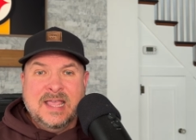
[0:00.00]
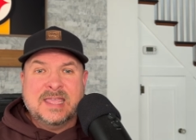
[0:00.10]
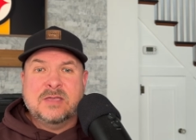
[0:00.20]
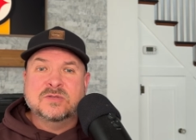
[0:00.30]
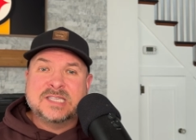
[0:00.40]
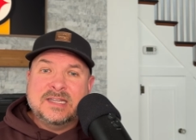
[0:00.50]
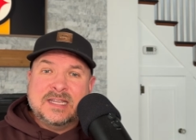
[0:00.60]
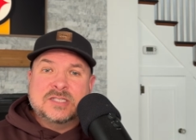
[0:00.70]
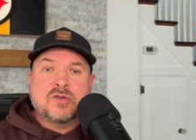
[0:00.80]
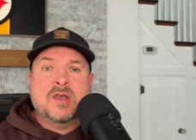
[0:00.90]
He was in
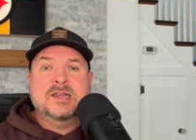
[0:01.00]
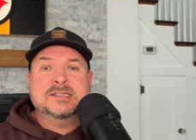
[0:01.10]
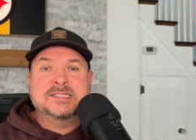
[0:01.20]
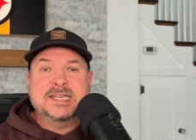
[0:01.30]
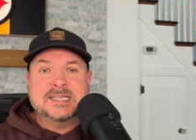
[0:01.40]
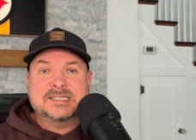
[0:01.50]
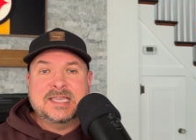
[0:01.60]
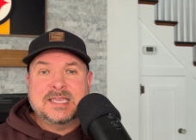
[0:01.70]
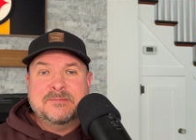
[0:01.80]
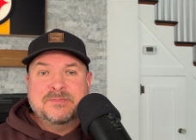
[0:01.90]
Detroit as
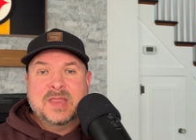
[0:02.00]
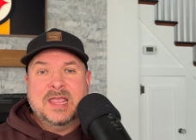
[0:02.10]
DC,